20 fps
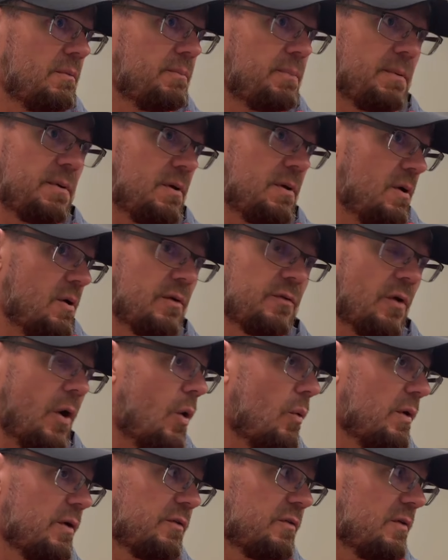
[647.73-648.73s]
You know, it's
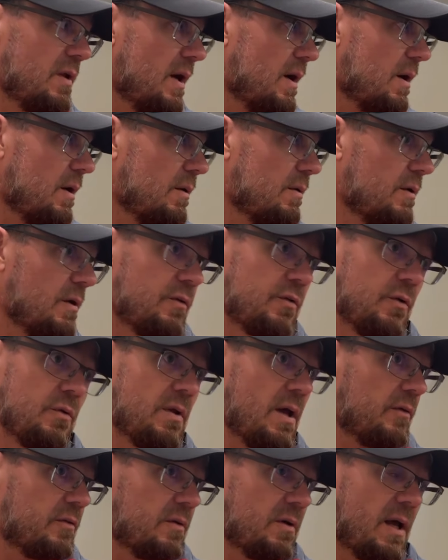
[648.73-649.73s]
always there. The
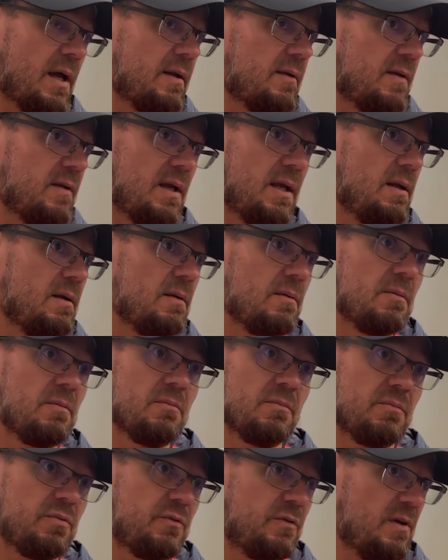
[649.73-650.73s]
2019
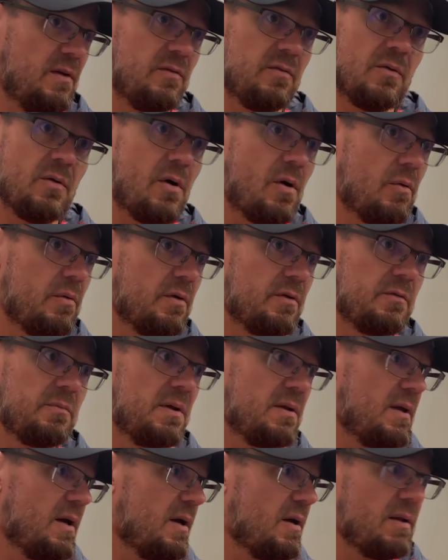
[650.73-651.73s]
season will always be
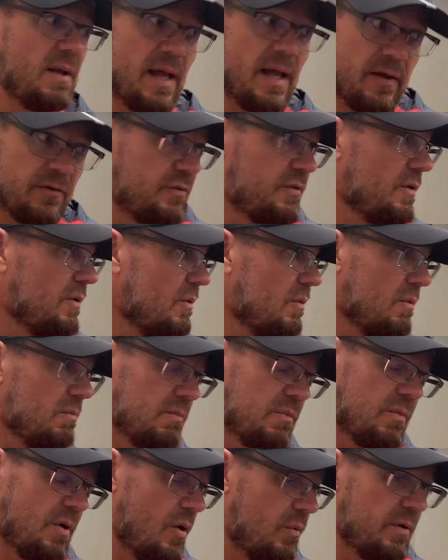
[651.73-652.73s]
there. Last year will
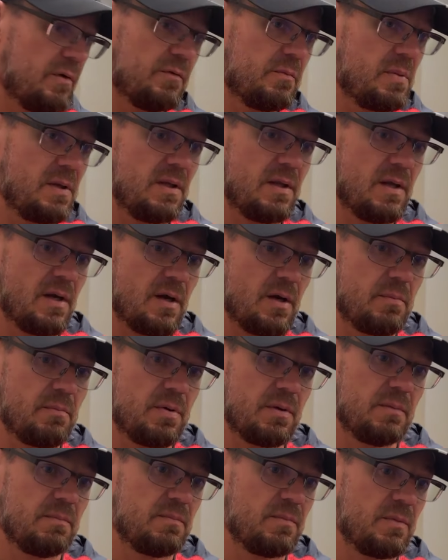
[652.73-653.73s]
always be there.
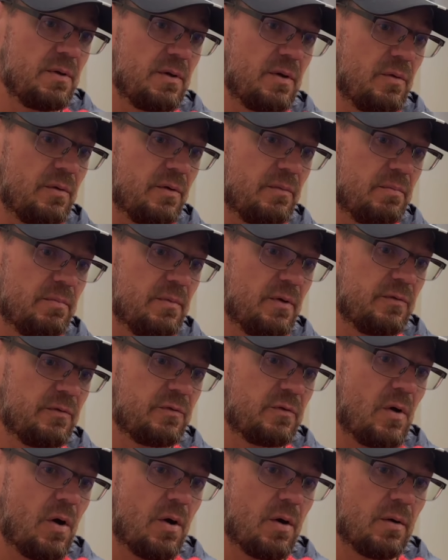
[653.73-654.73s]
But, you know, the
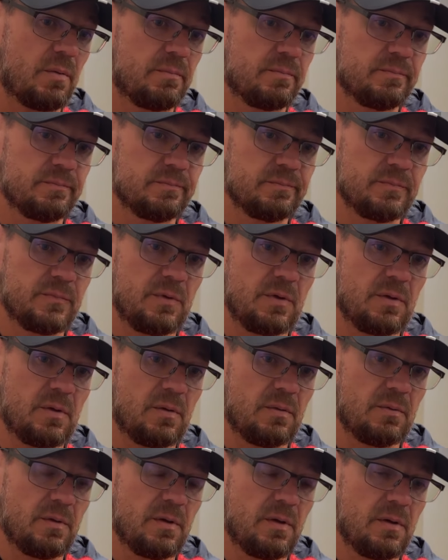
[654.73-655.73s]
scar, you
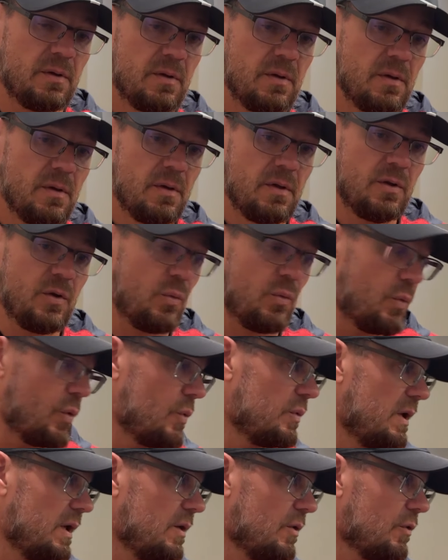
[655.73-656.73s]
know, the
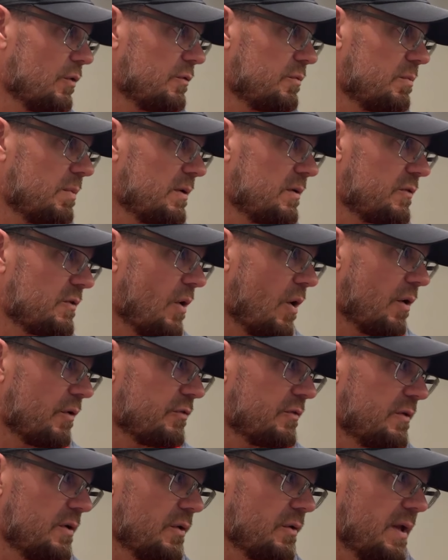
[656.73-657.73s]
wound heals, but the scar is
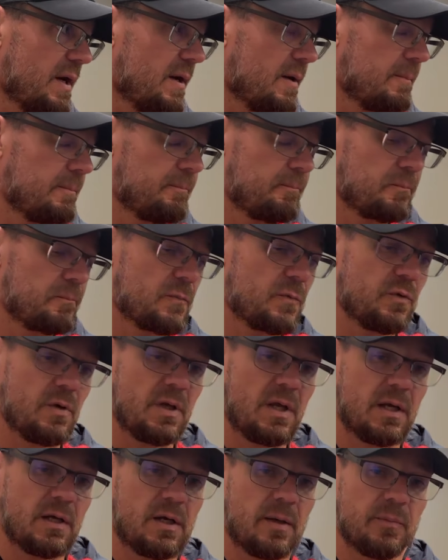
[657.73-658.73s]
still there. So you
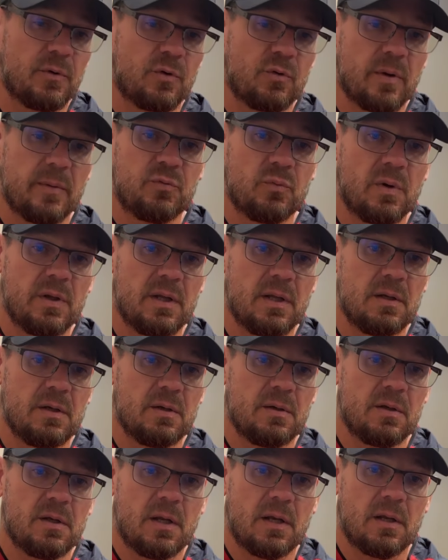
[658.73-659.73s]
got to come to grips with it.
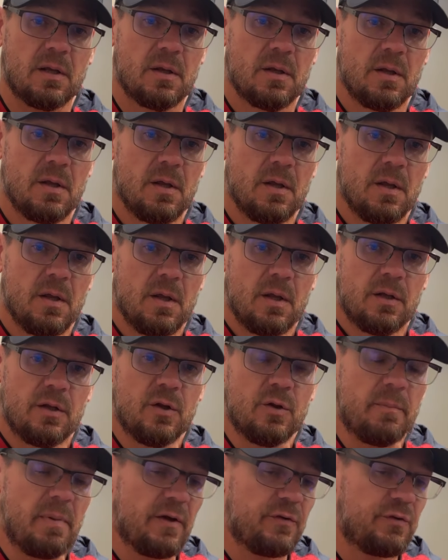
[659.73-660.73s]
You got to do
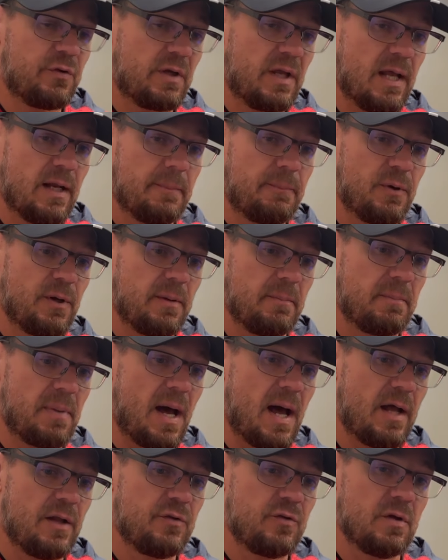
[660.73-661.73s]
the best you can to put it
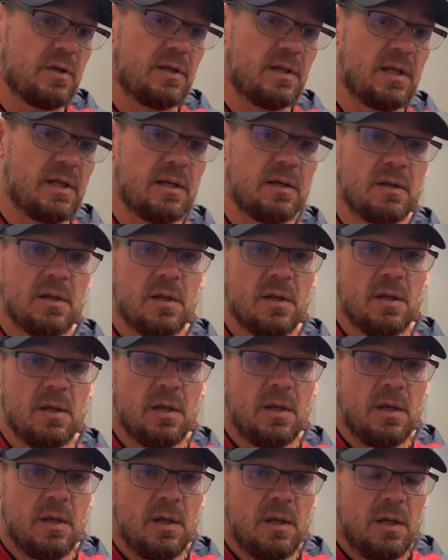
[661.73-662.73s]
behind you. And then,
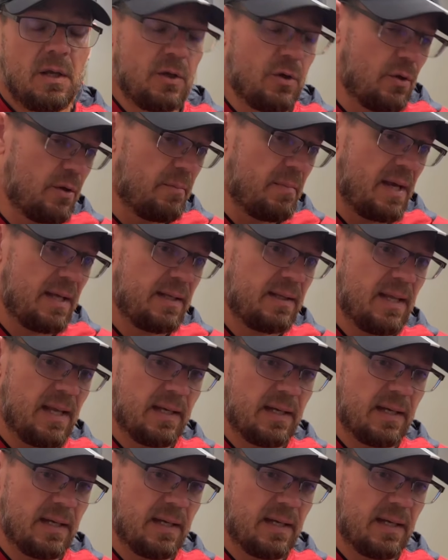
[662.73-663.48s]
you know, the main thing